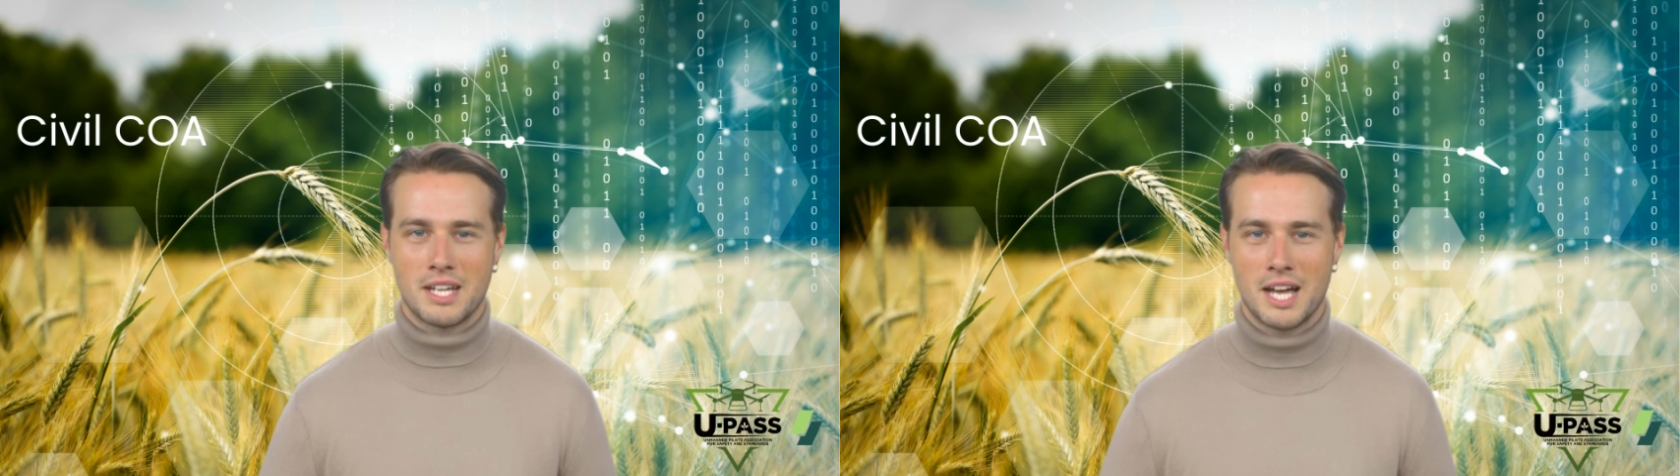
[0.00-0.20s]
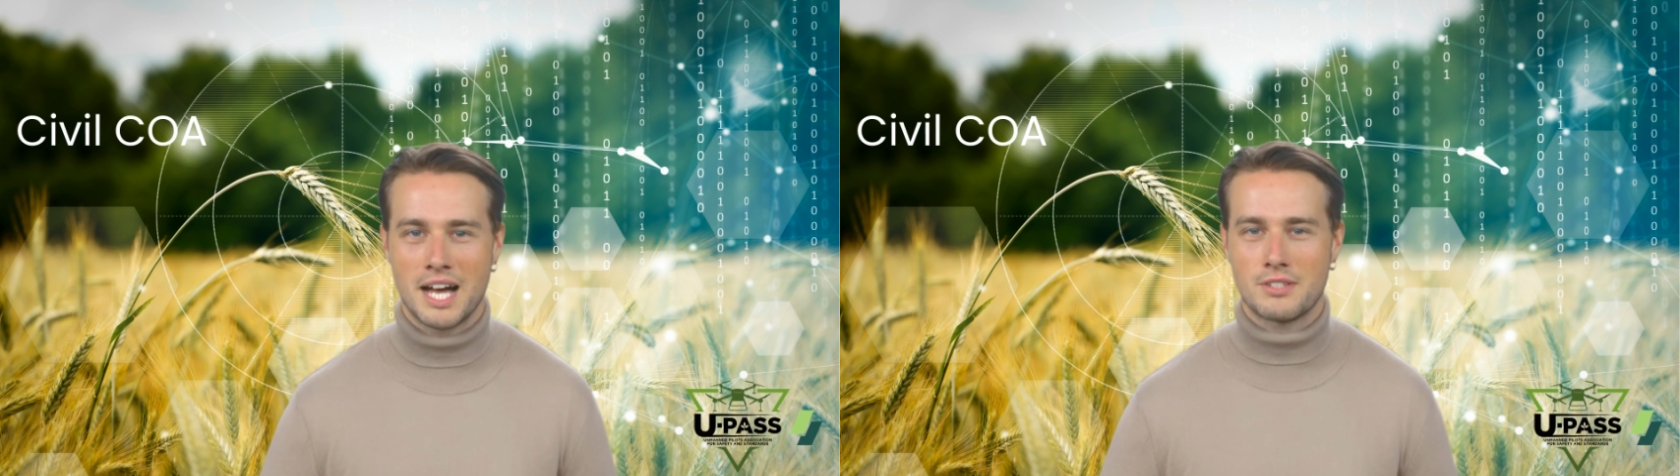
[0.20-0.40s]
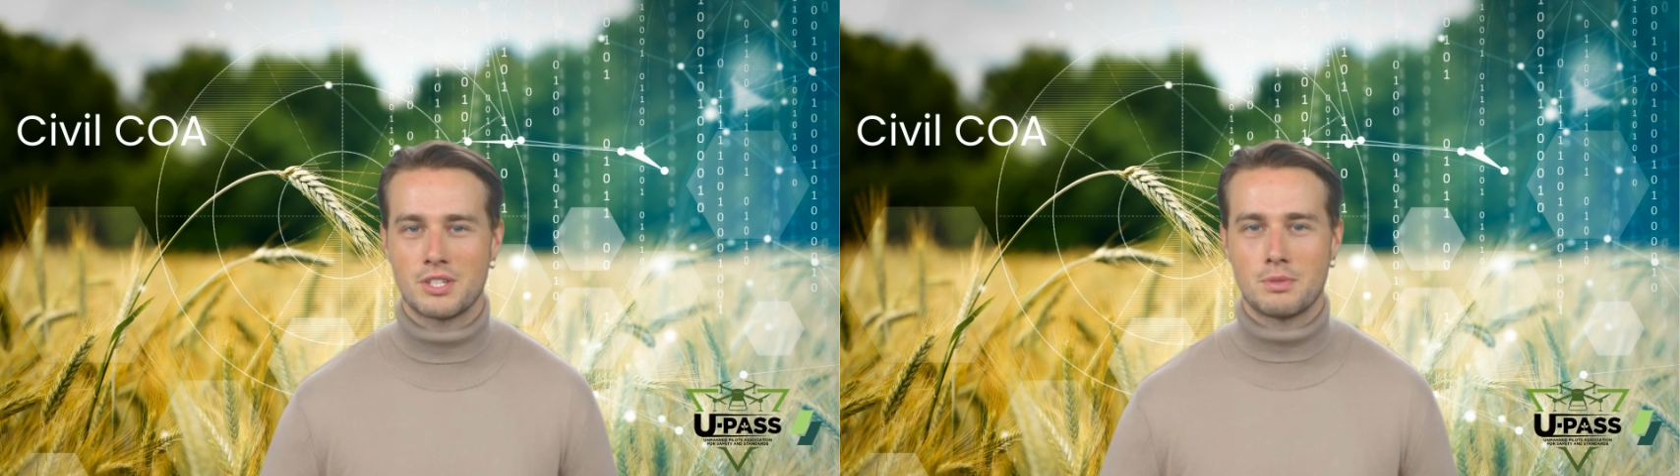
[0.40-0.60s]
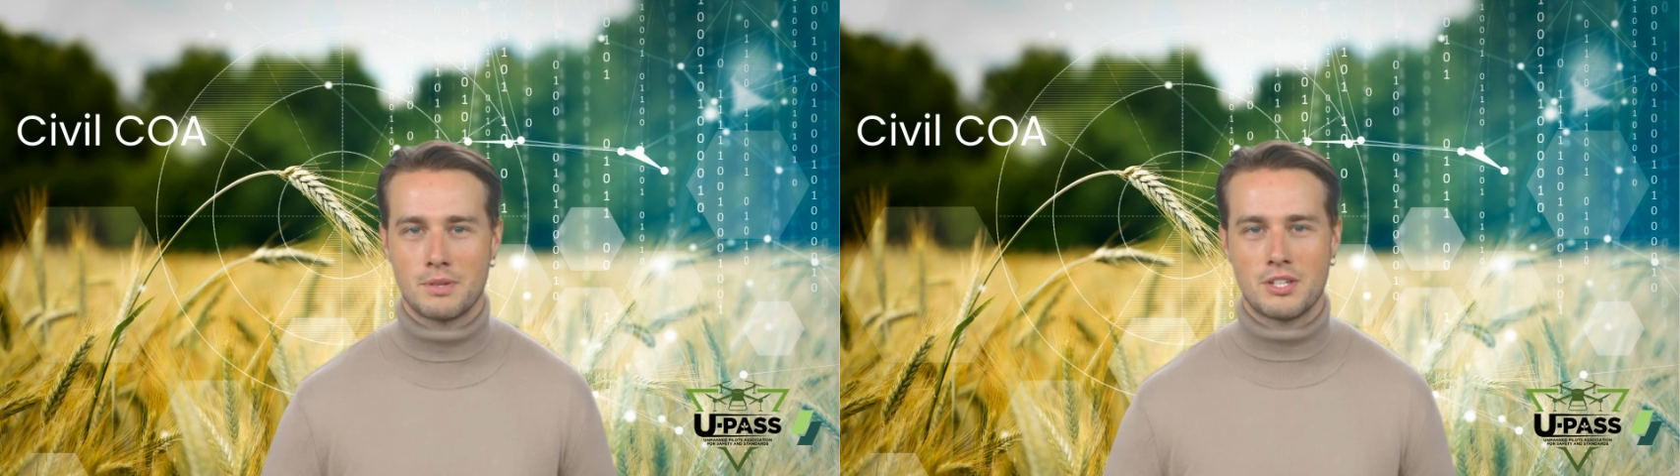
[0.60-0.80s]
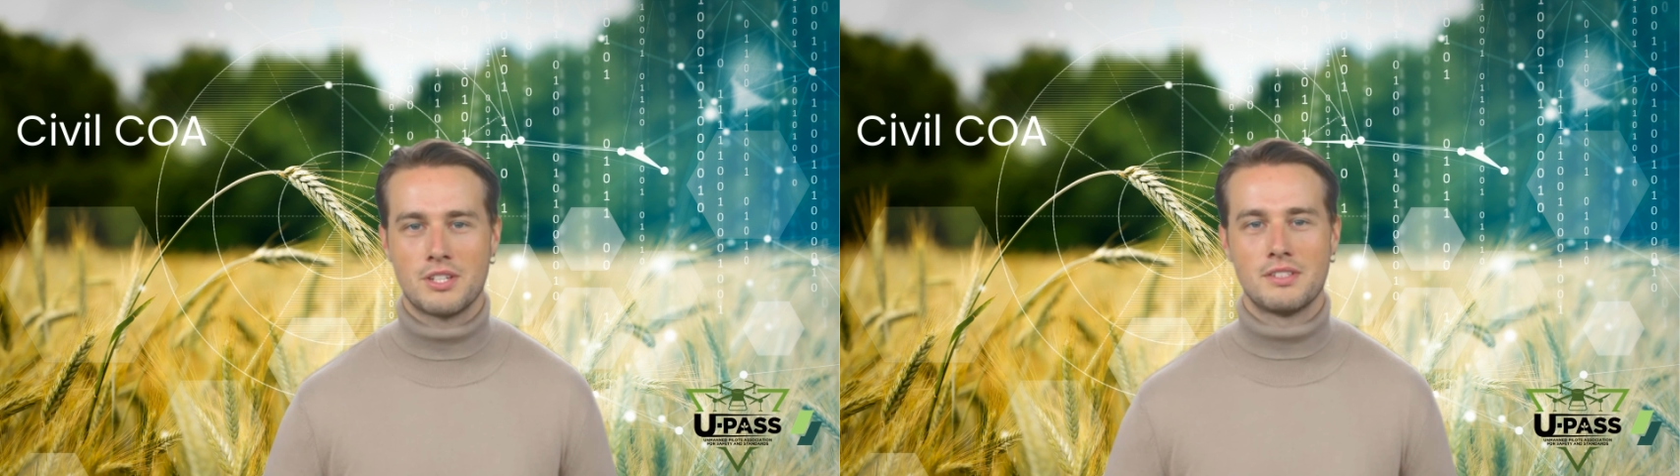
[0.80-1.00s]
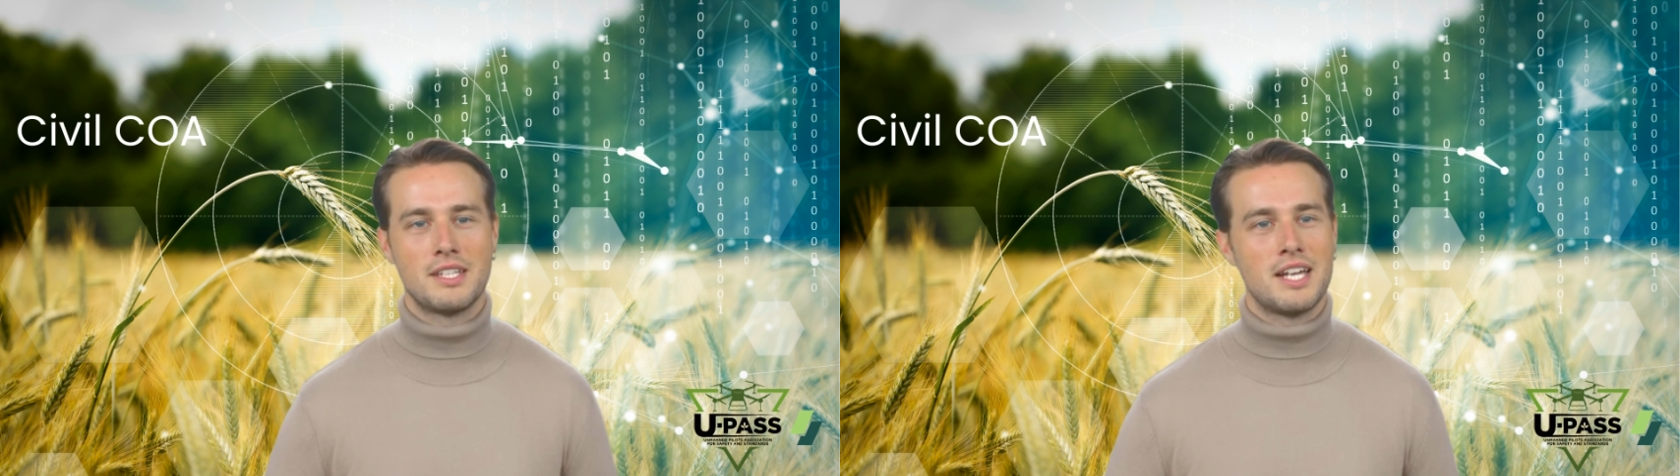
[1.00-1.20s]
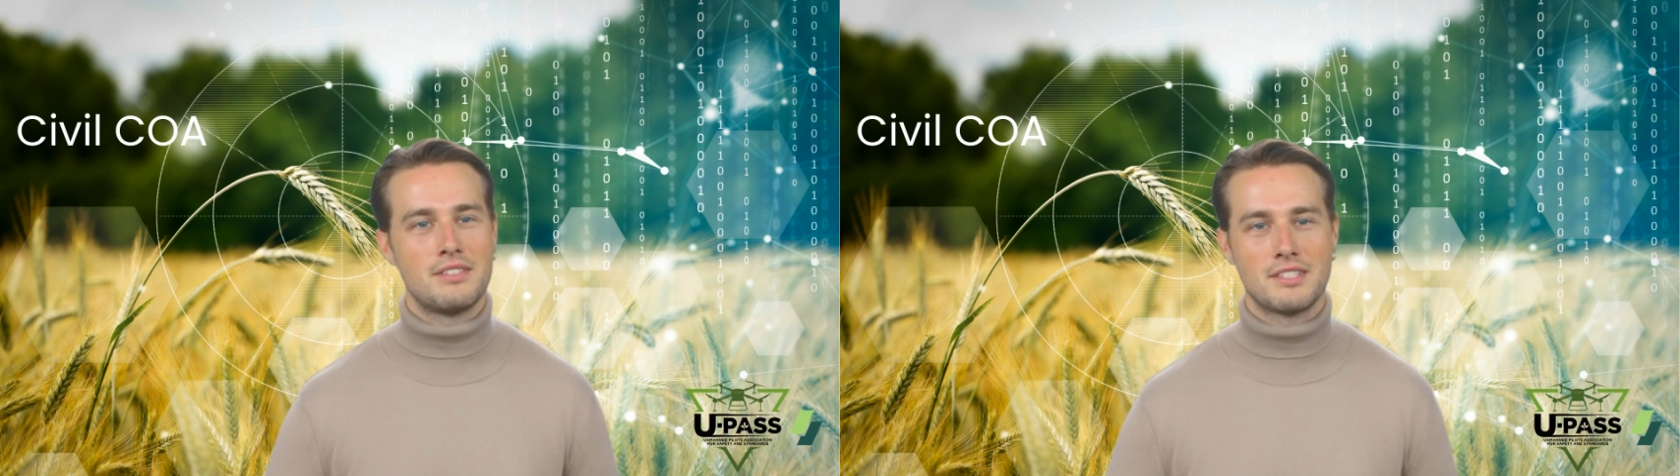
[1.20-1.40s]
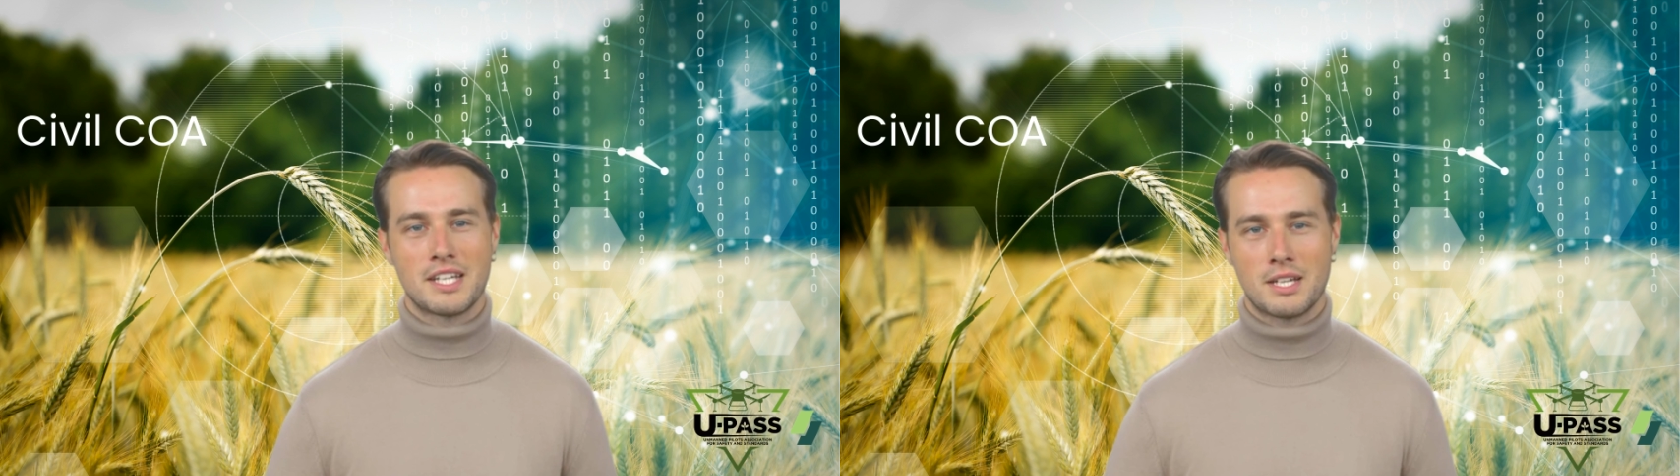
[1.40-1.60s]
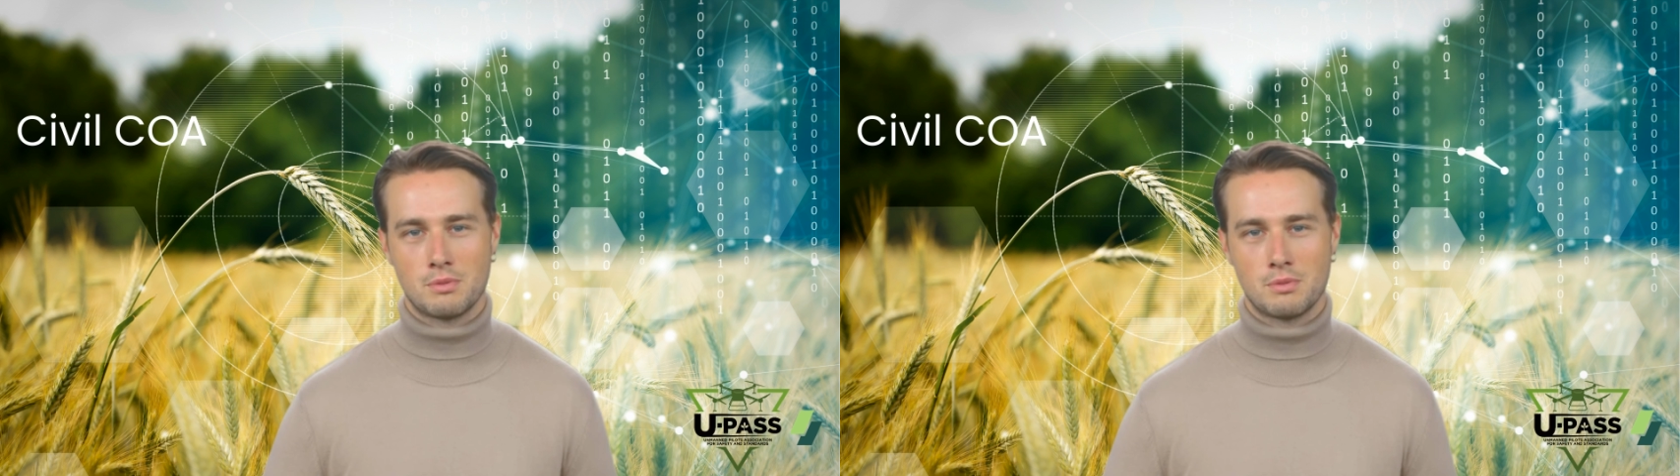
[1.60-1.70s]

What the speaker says: After submission, the FAA